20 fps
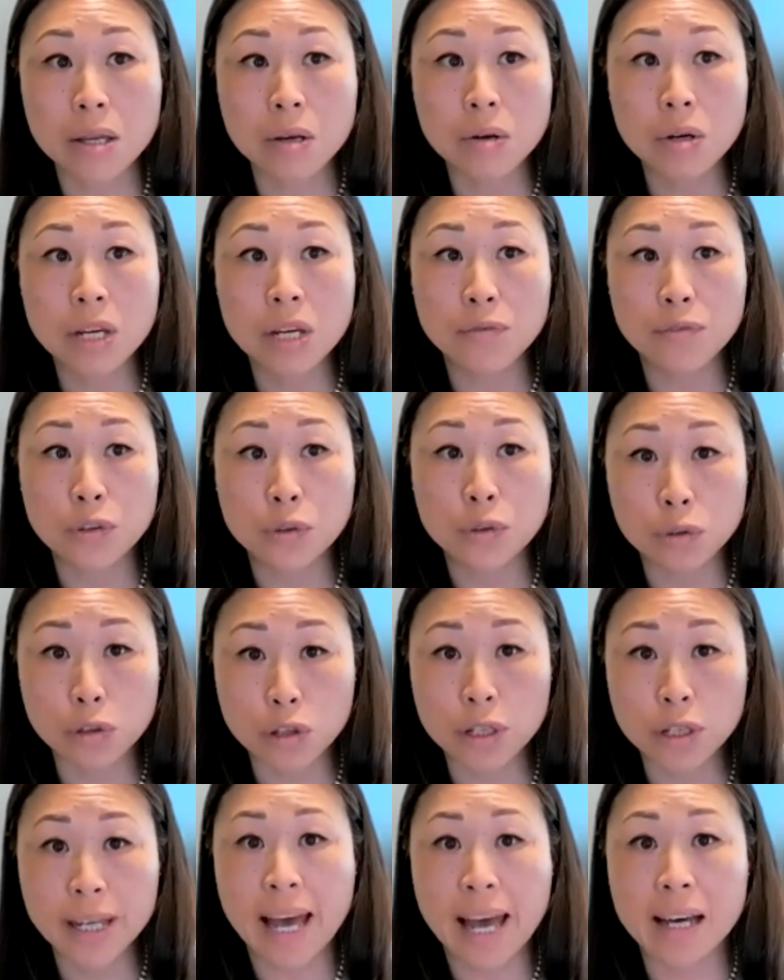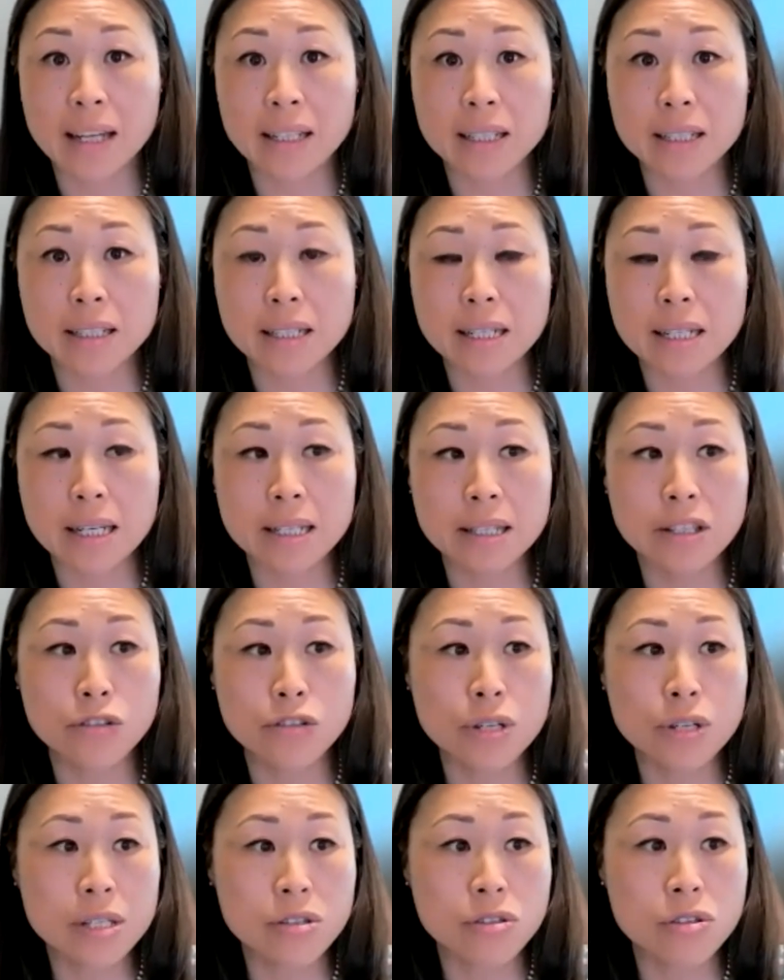if you look at it, there
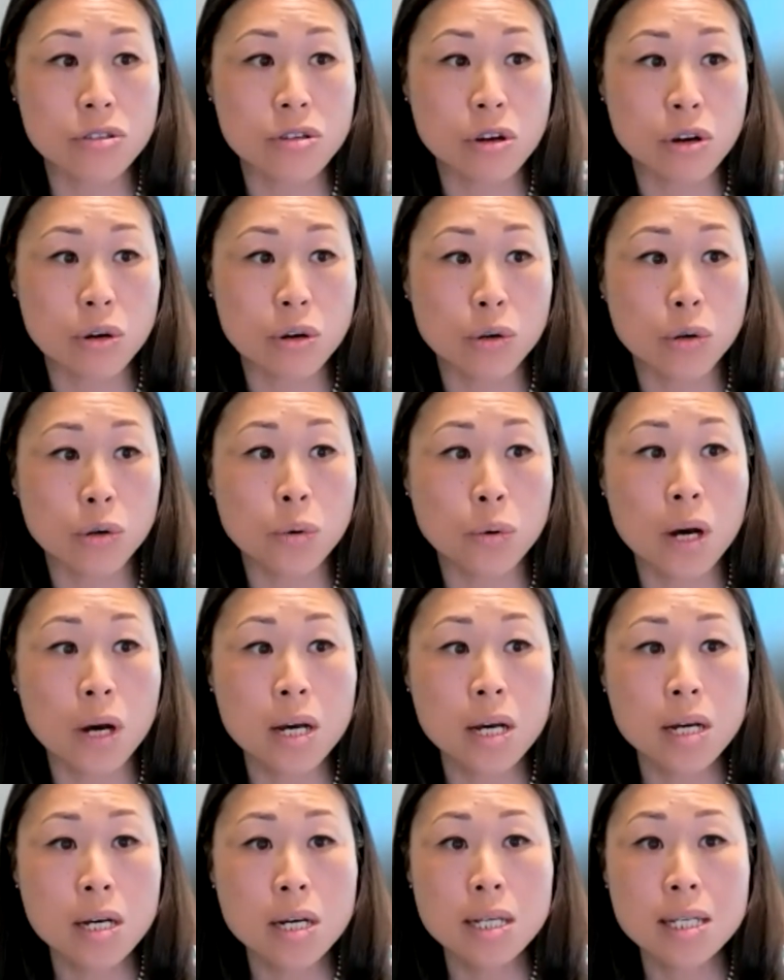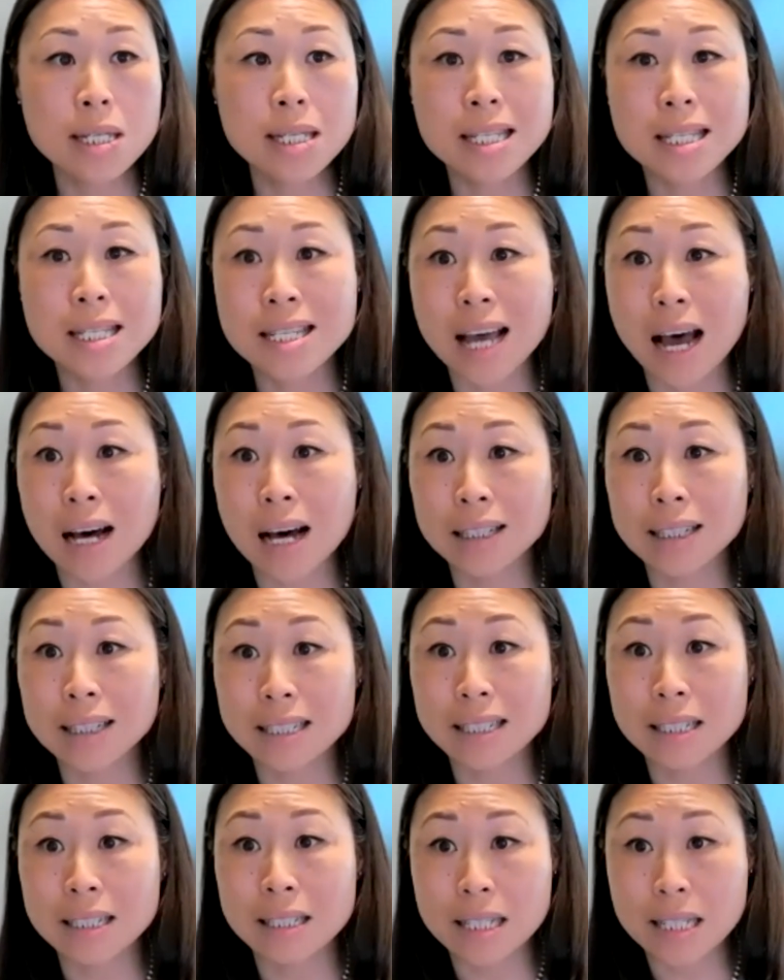is no
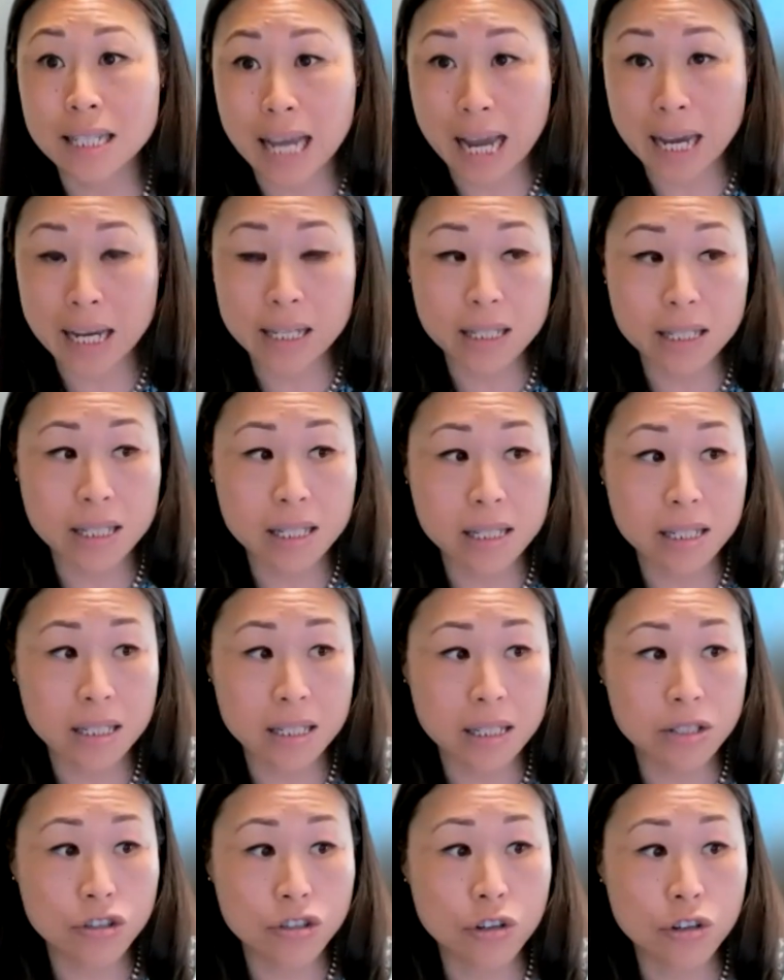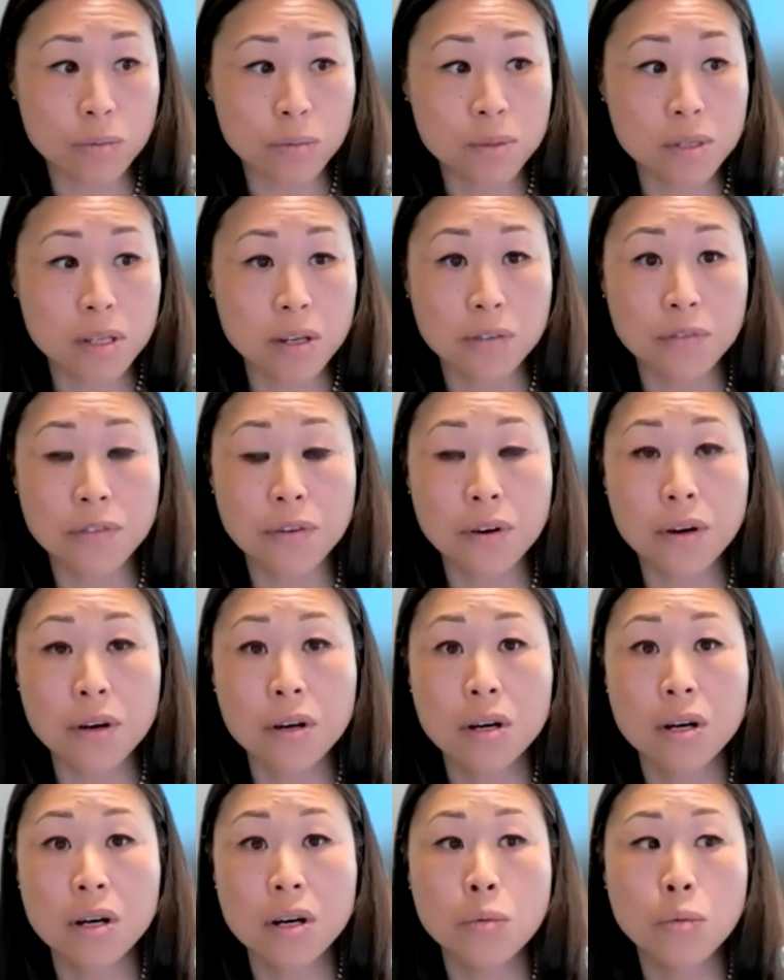solid test in terms of
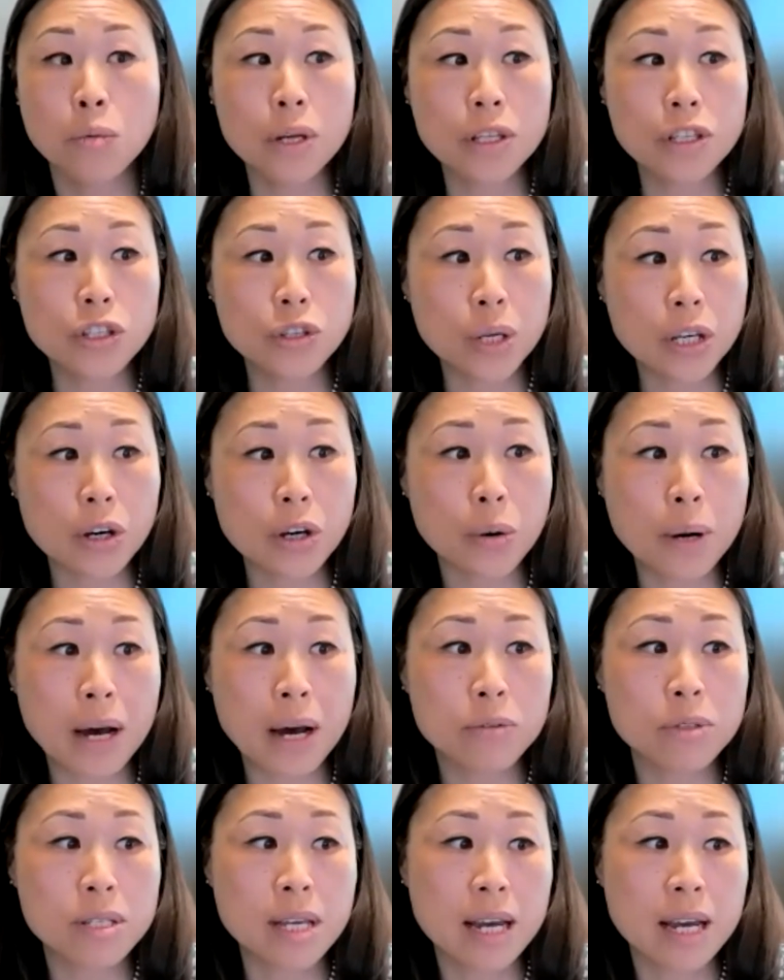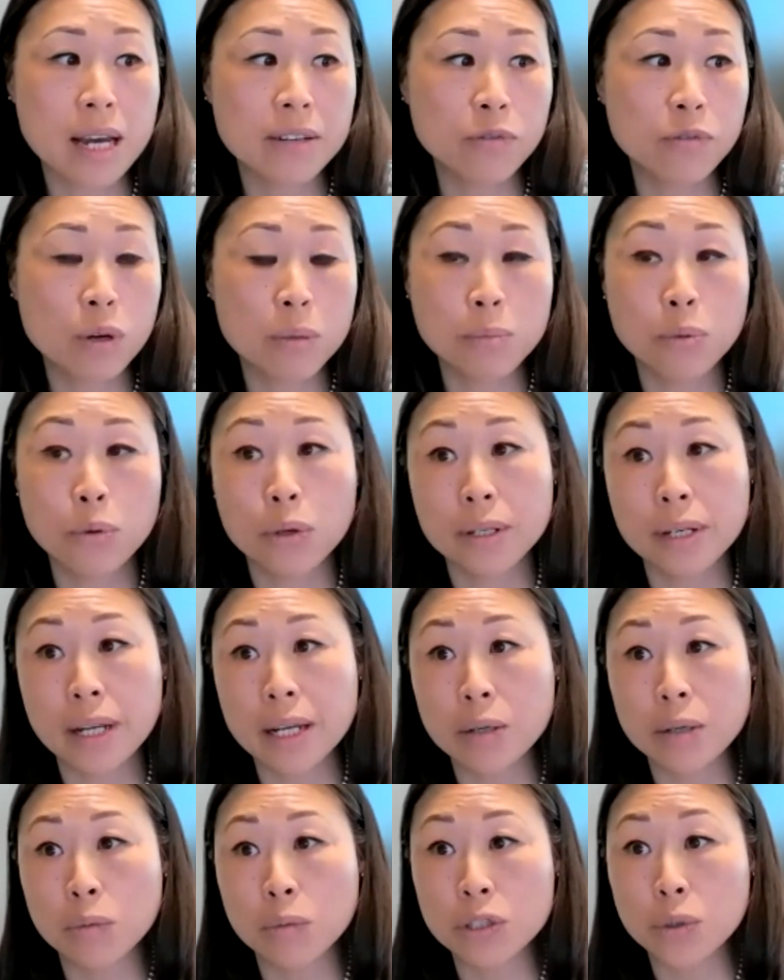when you can go outside of
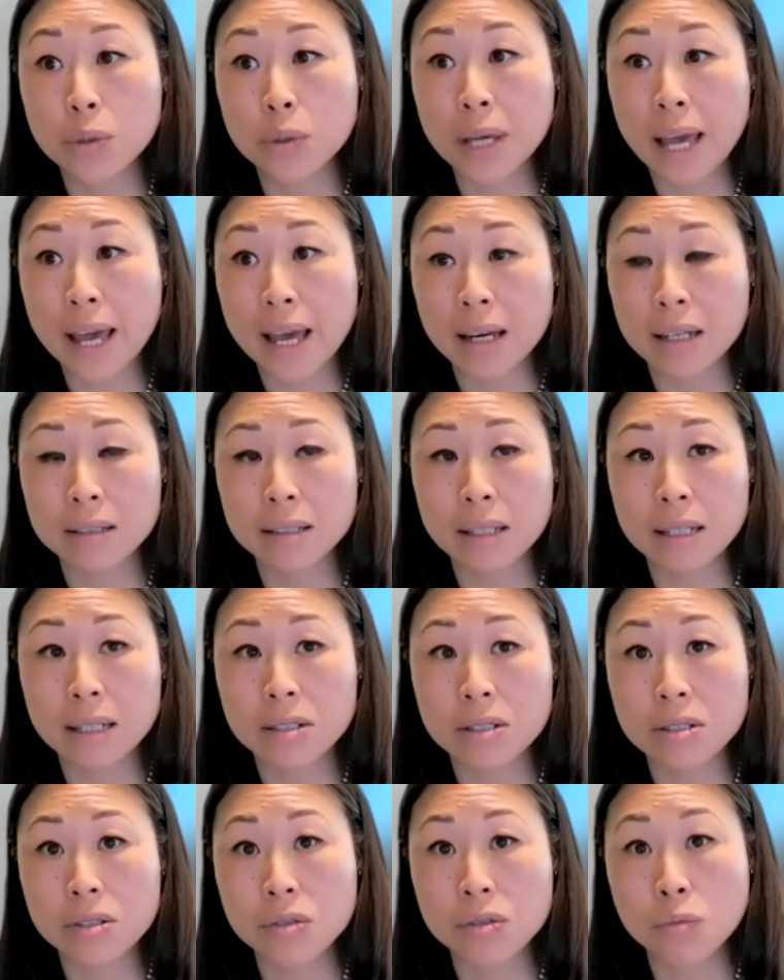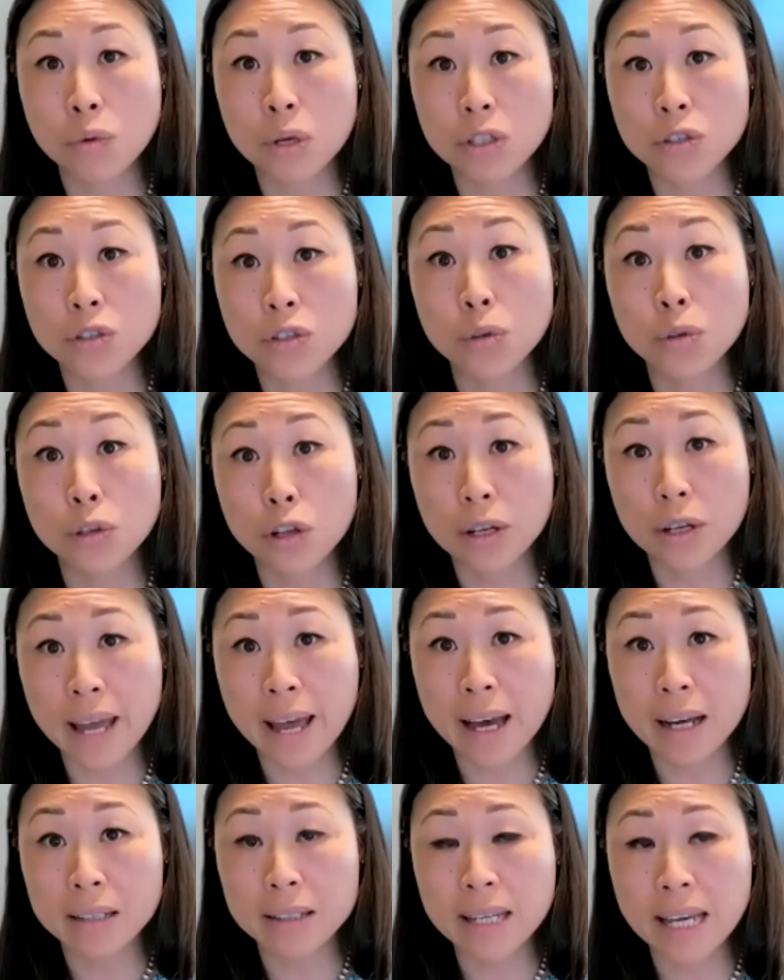1.8 and when you can't. And when you look
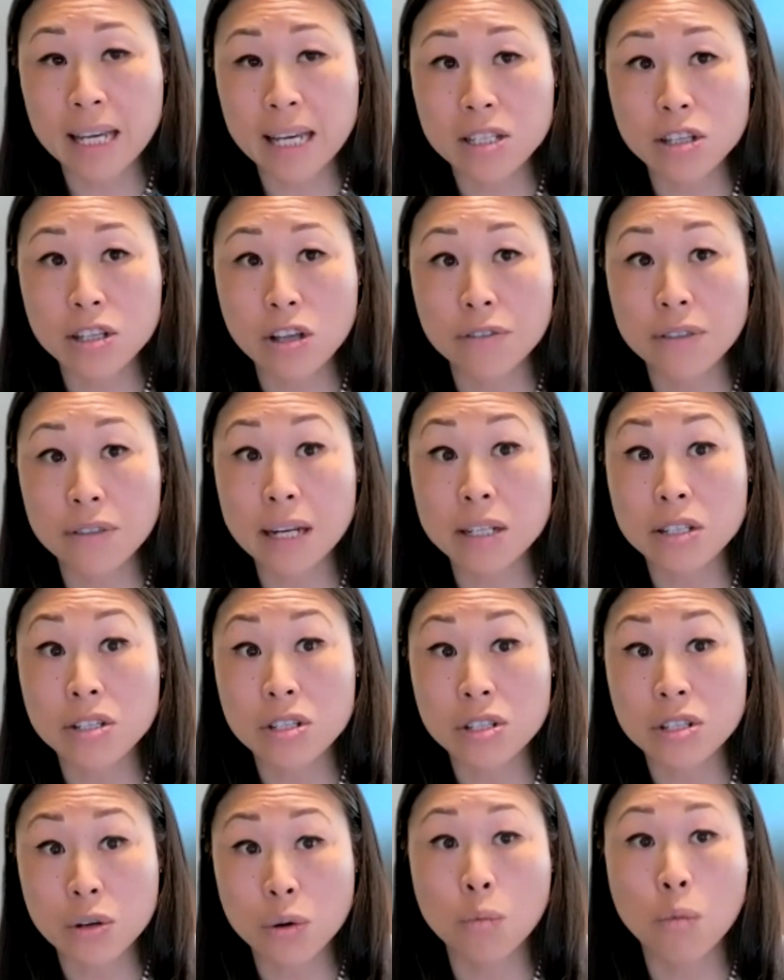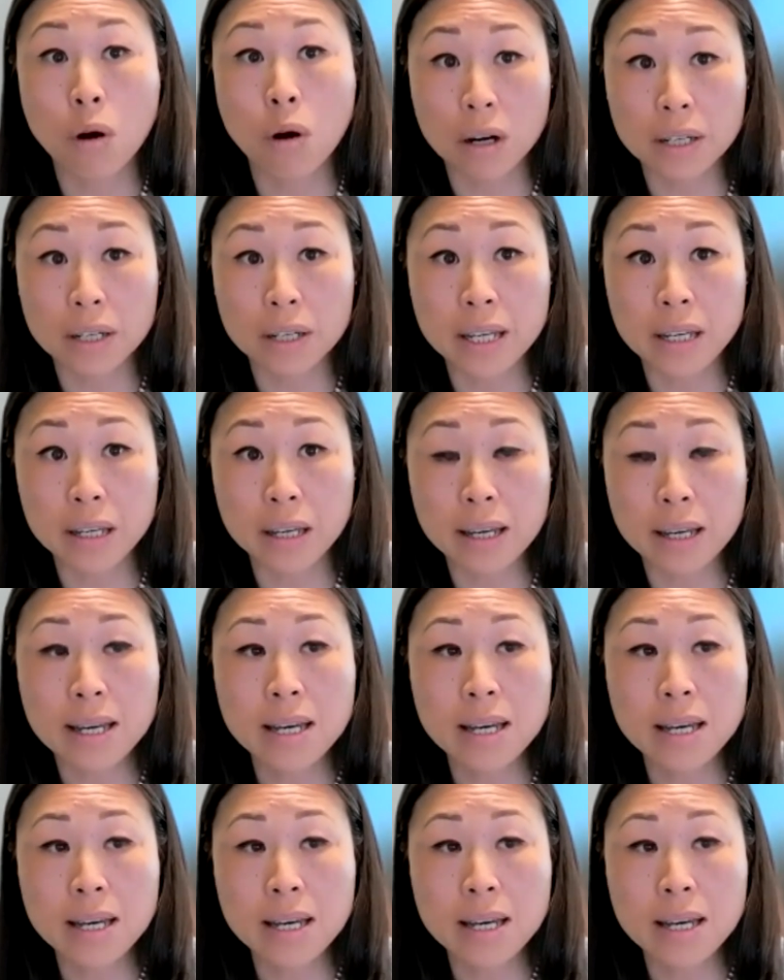at case law that it's so wonky,